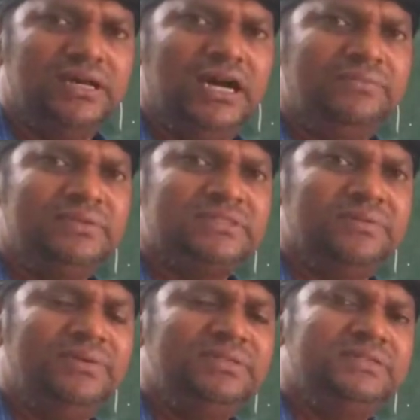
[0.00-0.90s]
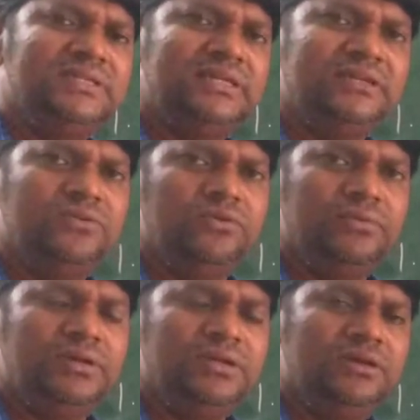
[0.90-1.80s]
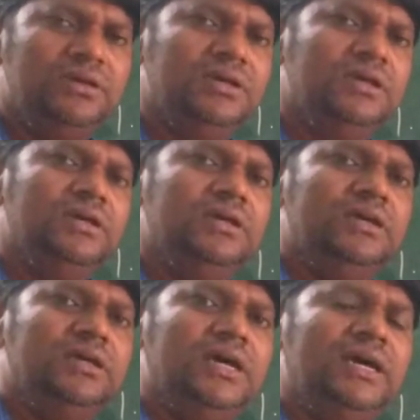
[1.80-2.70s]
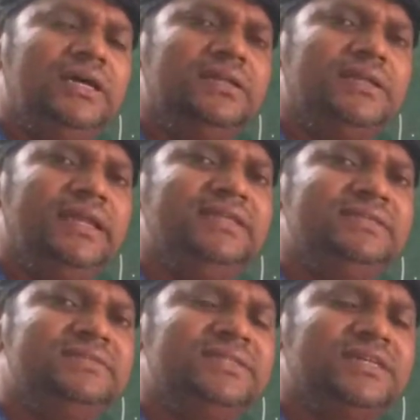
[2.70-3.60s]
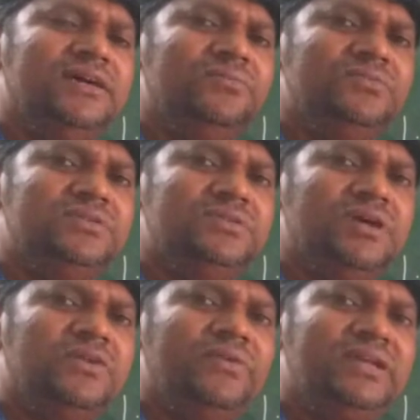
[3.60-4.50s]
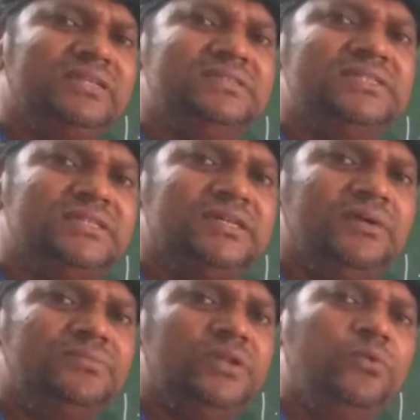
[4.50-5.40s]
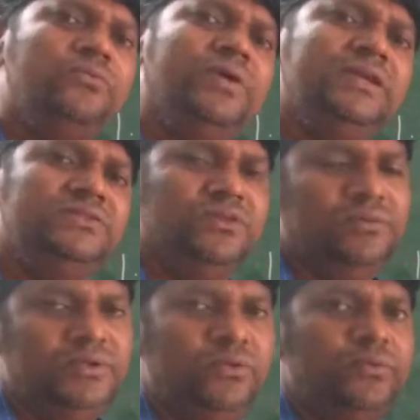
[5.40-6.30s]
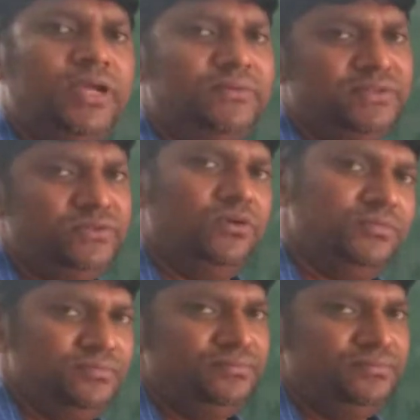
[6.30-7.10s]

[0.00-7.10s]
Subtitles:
After summer season gets over and rainy season comes or winter season comes, they don't find job. They don't have a job.